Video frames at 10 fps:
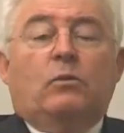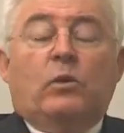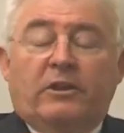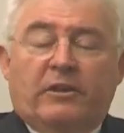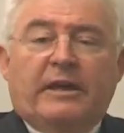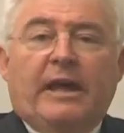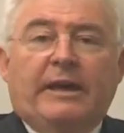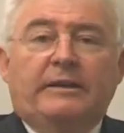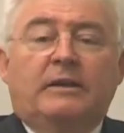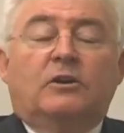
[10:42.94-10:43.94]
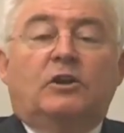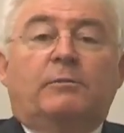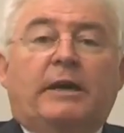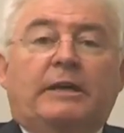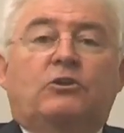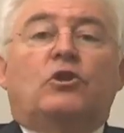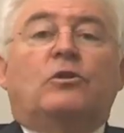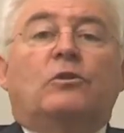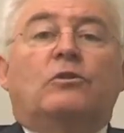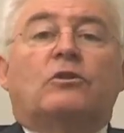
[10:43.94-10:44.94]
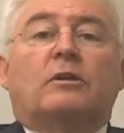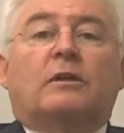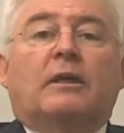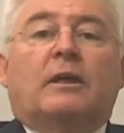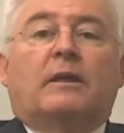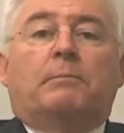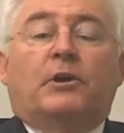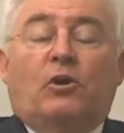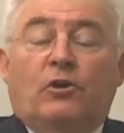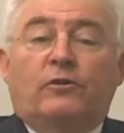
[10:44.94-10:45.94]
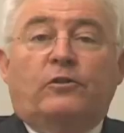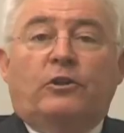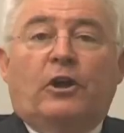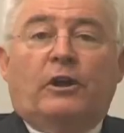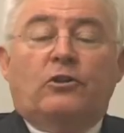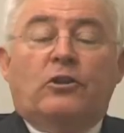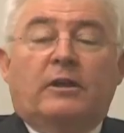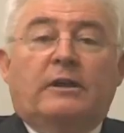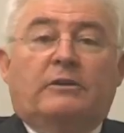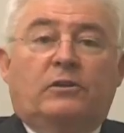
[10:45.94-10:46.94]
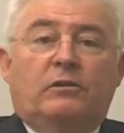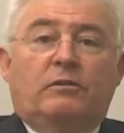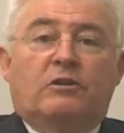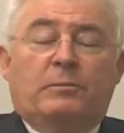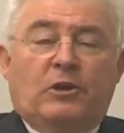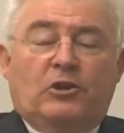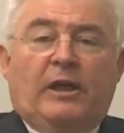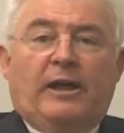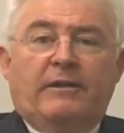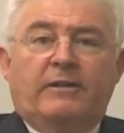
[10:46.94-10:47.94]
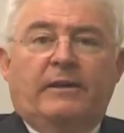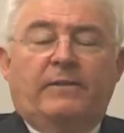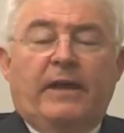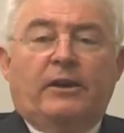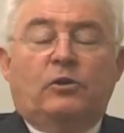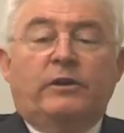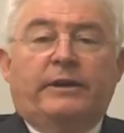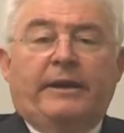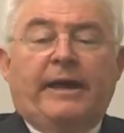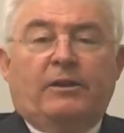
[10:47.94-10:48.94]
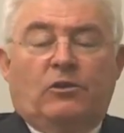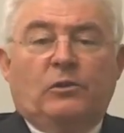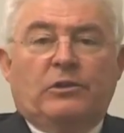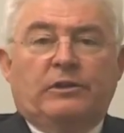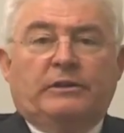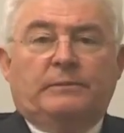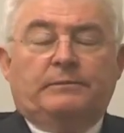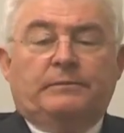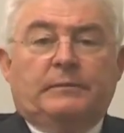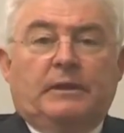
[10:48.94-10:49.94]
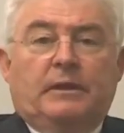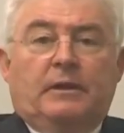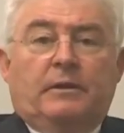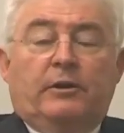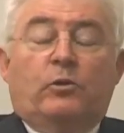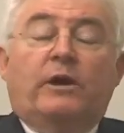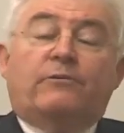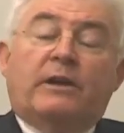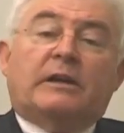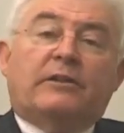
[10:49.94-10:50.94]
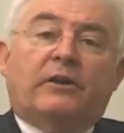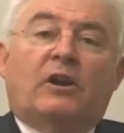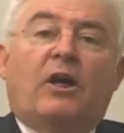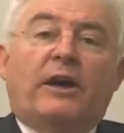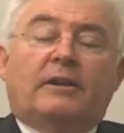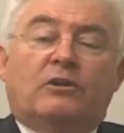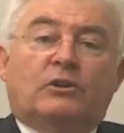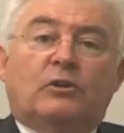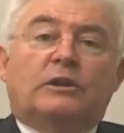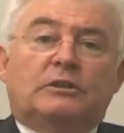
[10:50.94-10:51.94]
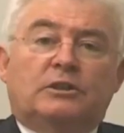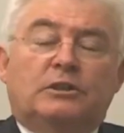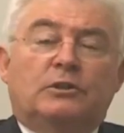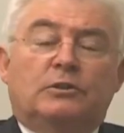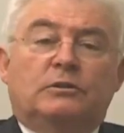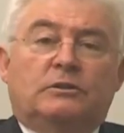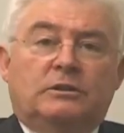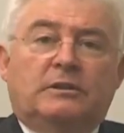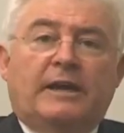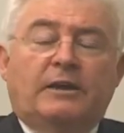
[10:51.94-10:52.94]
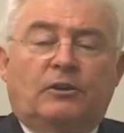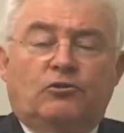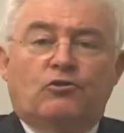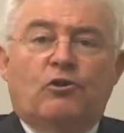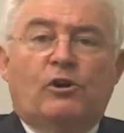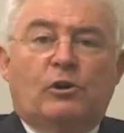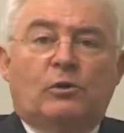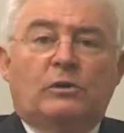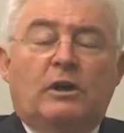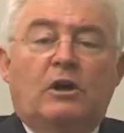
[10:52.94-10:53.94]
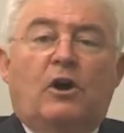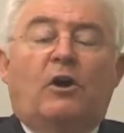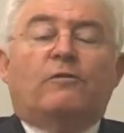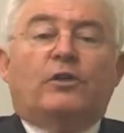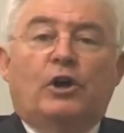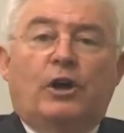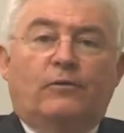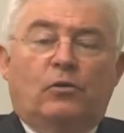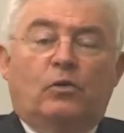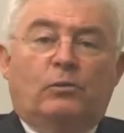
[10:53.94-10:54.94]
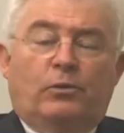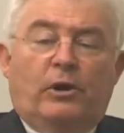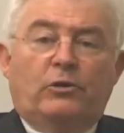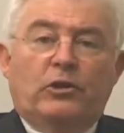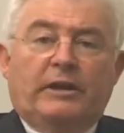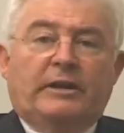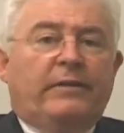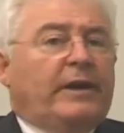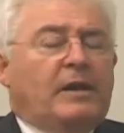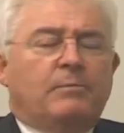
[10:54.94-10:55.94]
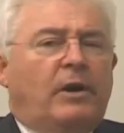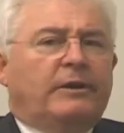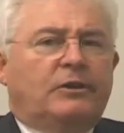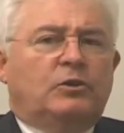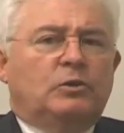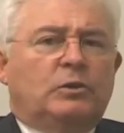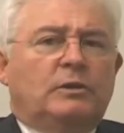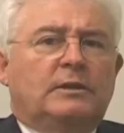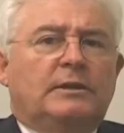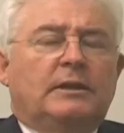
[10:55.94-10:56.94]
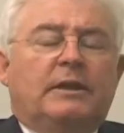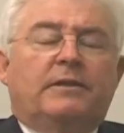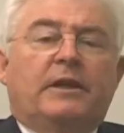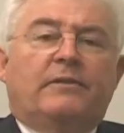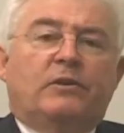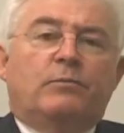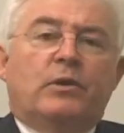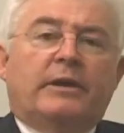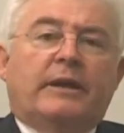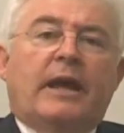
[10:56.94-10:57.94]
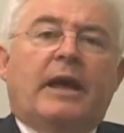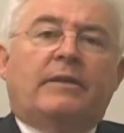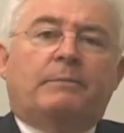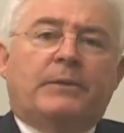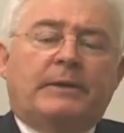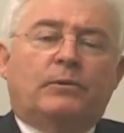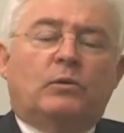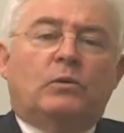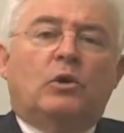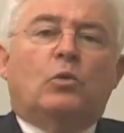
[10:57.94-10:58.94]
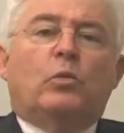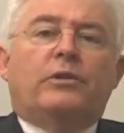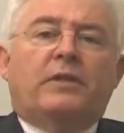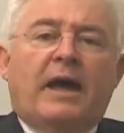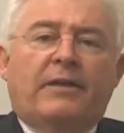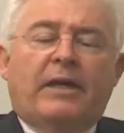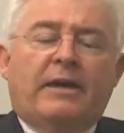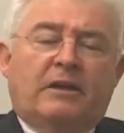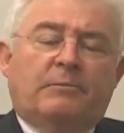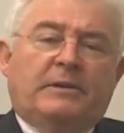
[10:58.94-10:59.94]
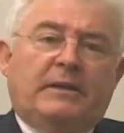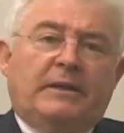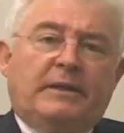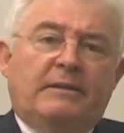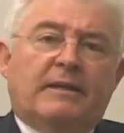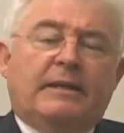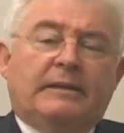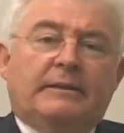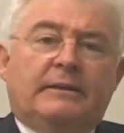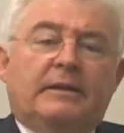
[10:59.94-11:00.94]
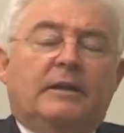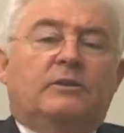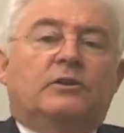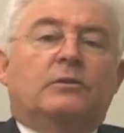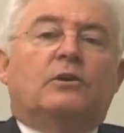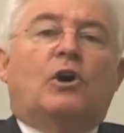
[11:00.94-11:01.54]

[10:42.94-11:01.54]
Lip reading: Once again, you may choose, because of your knowledge, to specialise in that, or you can outsource it. But quite frankly, the client is looking to you to take control of the overall project, and they don't mind at all that if you bring other people with other expertise in to